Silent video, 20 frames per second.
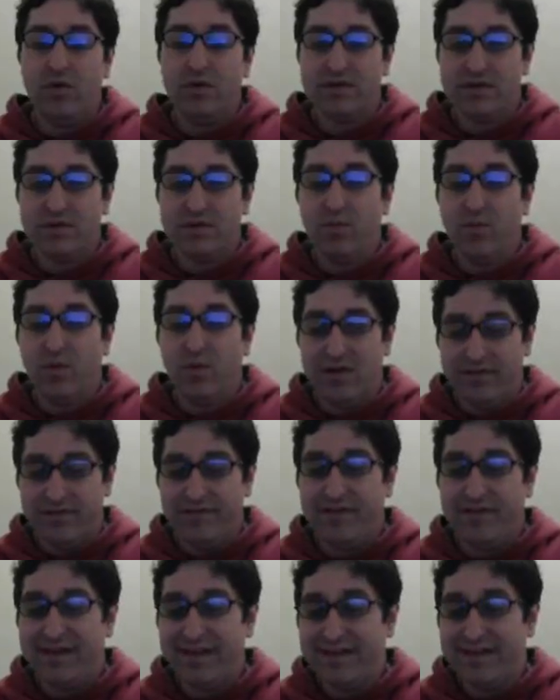What's
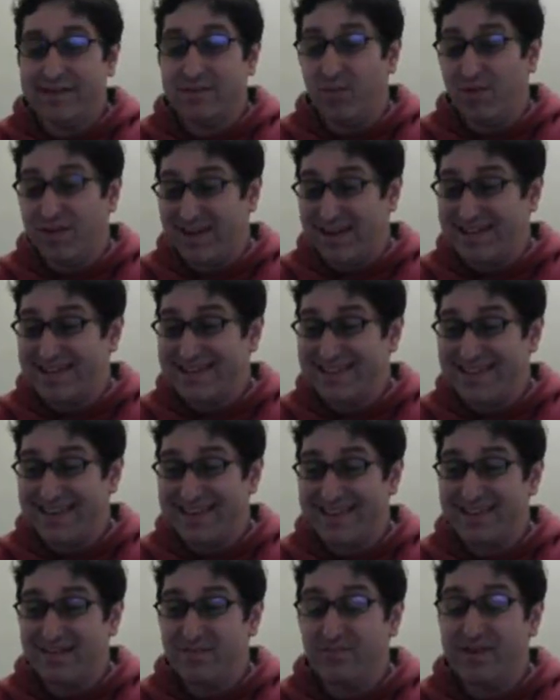worth it is what I
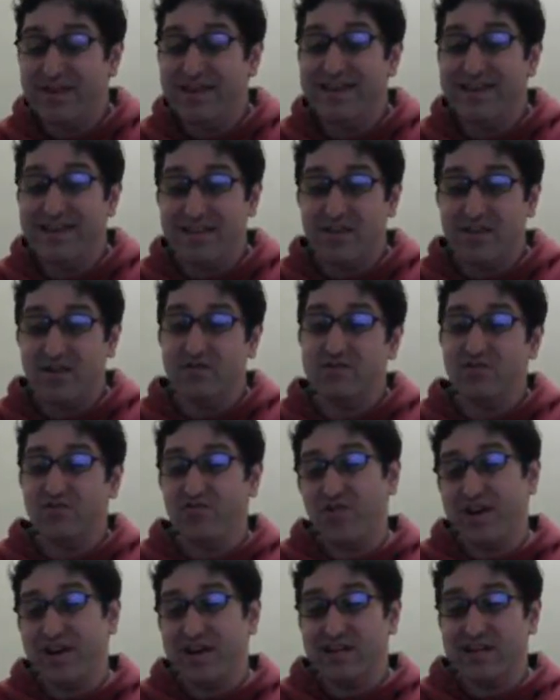said. We need those
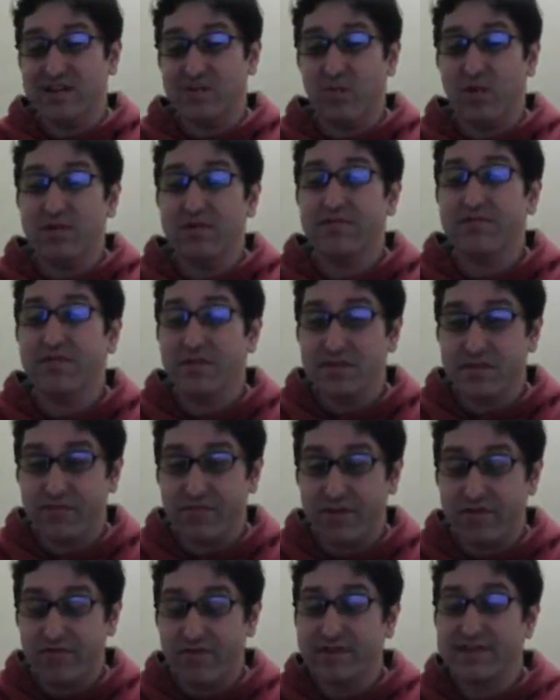rings. One of those
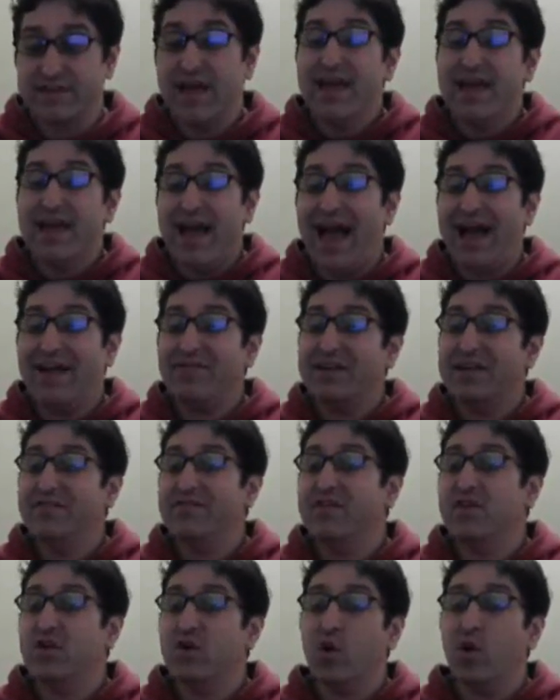3 rings. Haven't
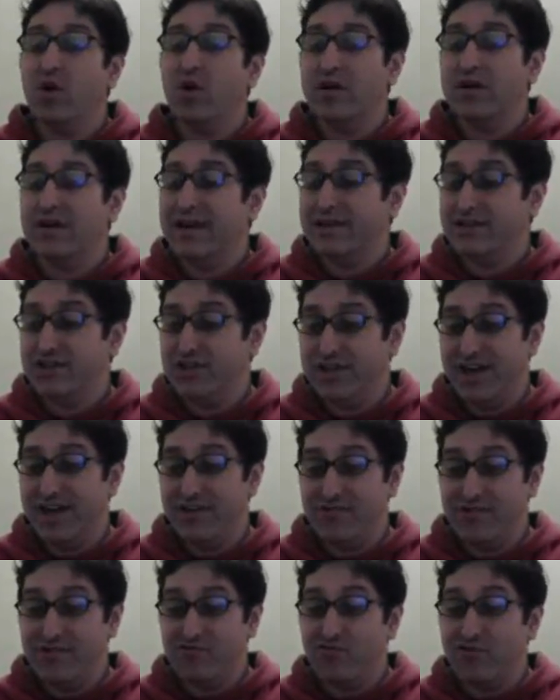even got a
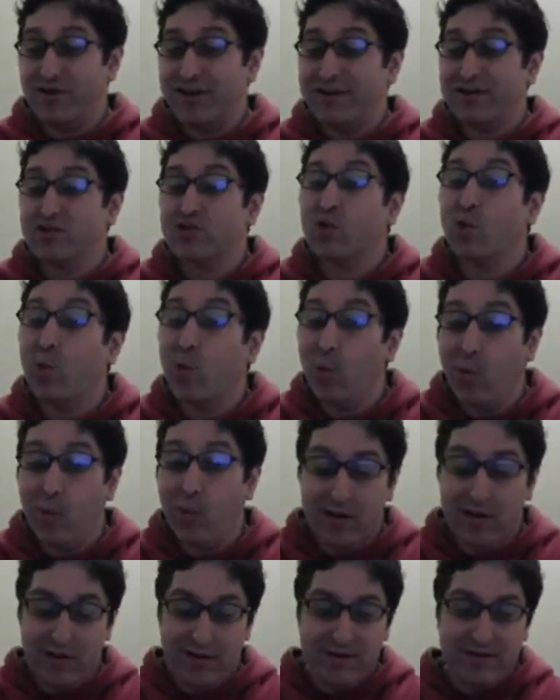legendary ring at all.
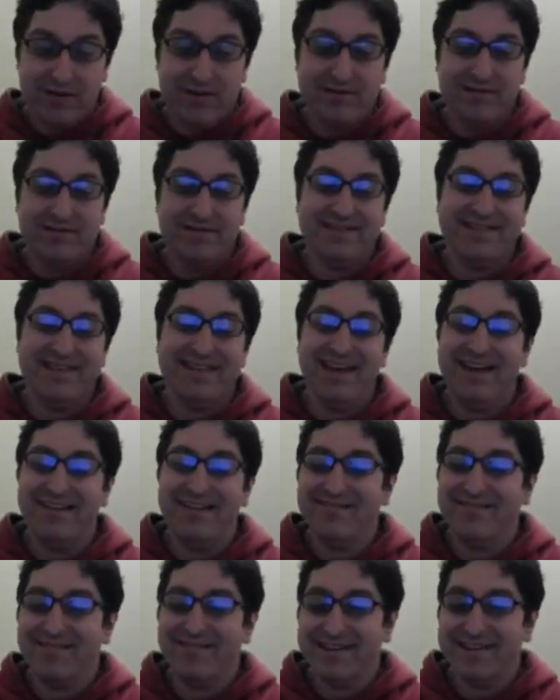See how
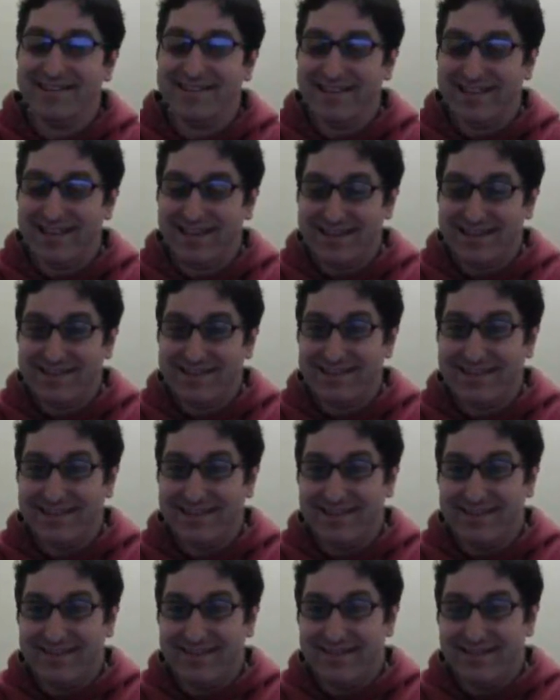crazy that is?
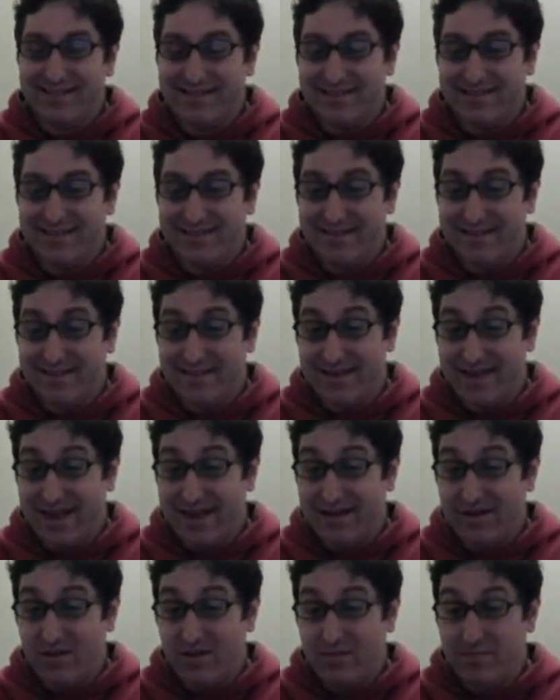
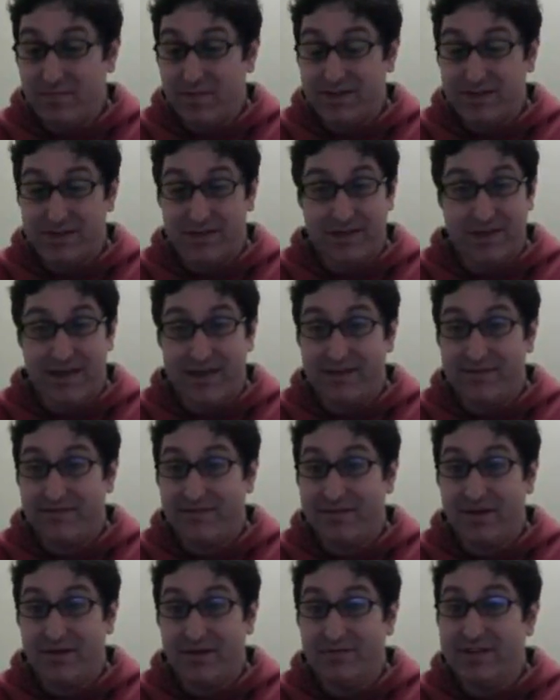Okay, not much
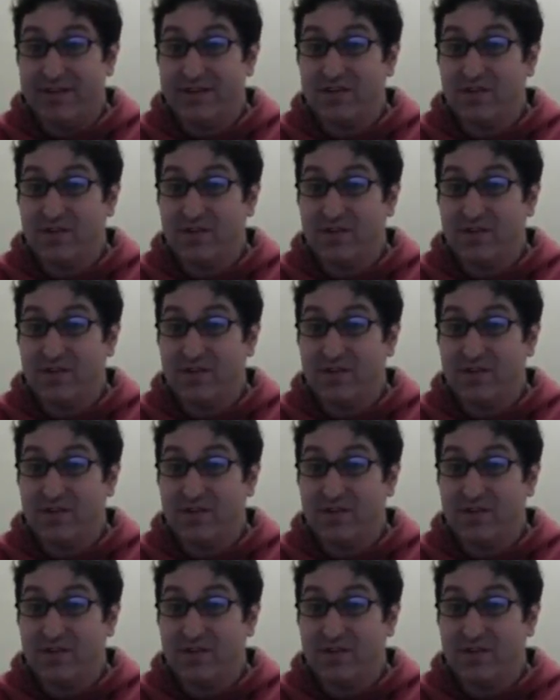left. Only